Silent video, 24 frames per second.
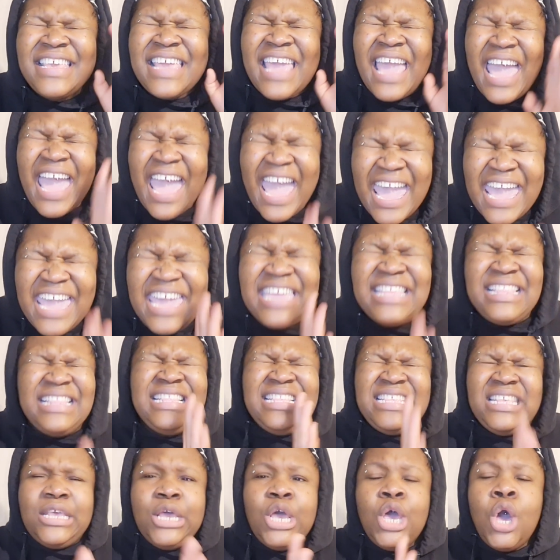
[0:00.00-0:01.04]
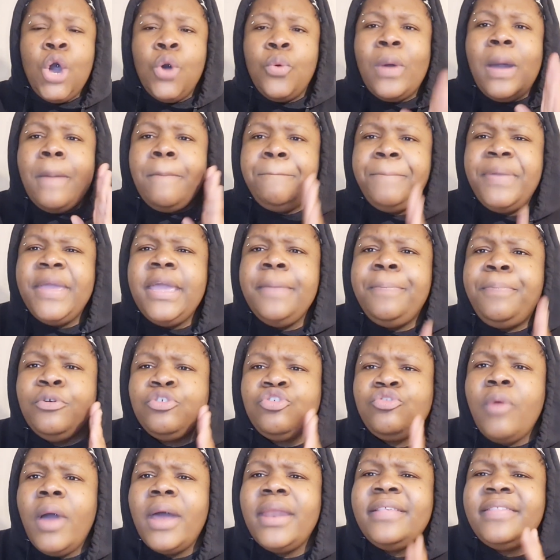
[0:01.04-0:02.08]
He hates when
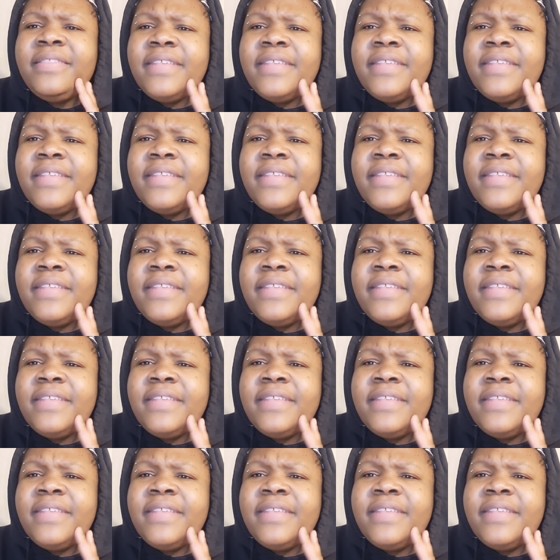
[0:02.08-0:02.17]
people try